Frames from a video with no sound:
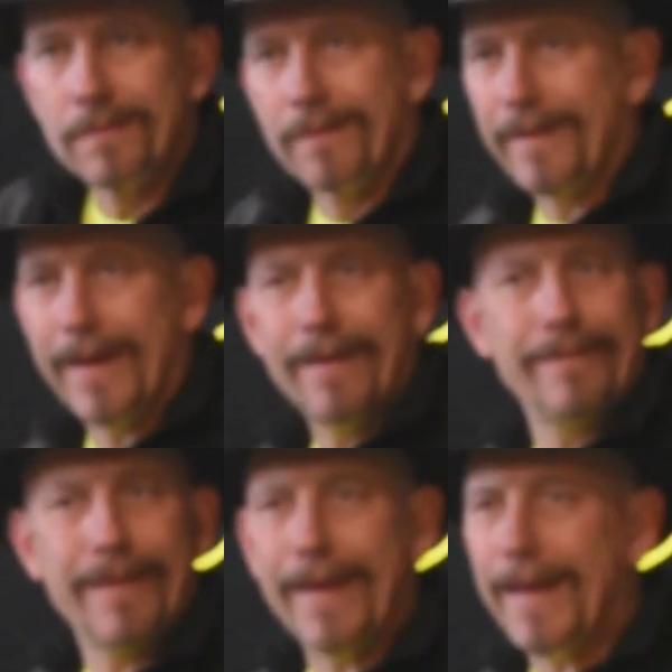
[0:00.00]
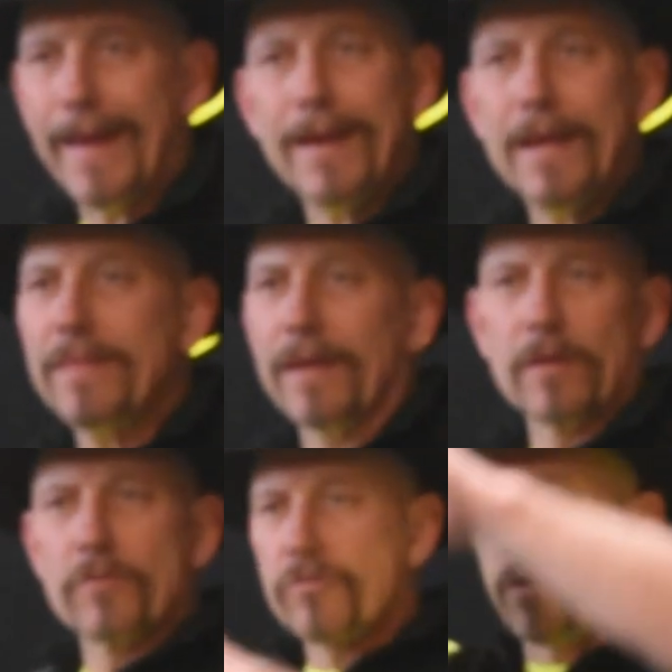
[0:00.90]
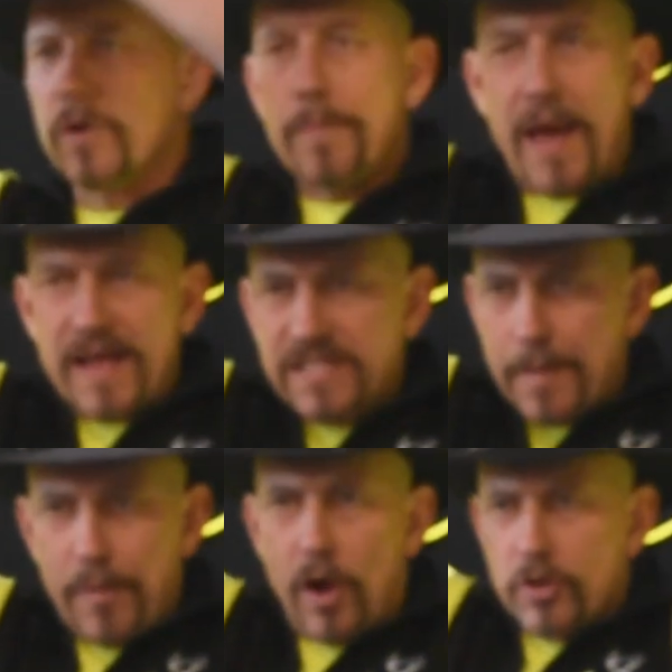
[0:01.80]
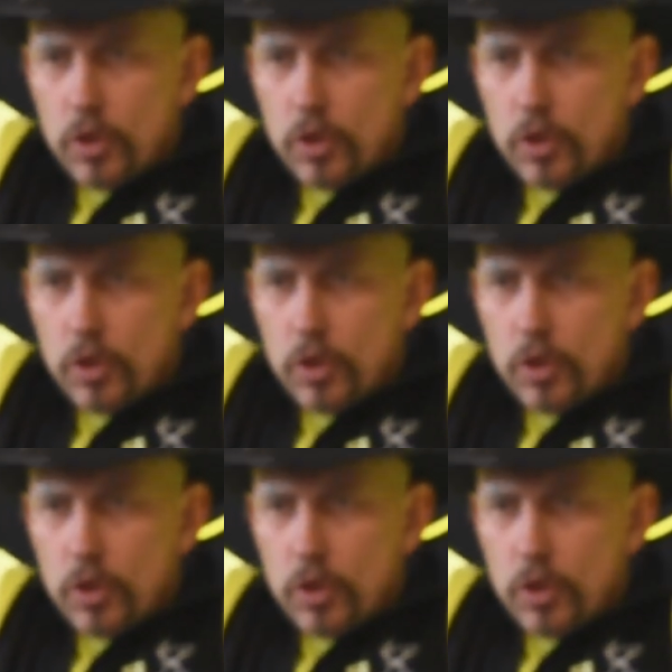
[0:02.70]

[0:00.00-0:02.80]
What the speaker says: Okay? Anything. Throwing a basketball.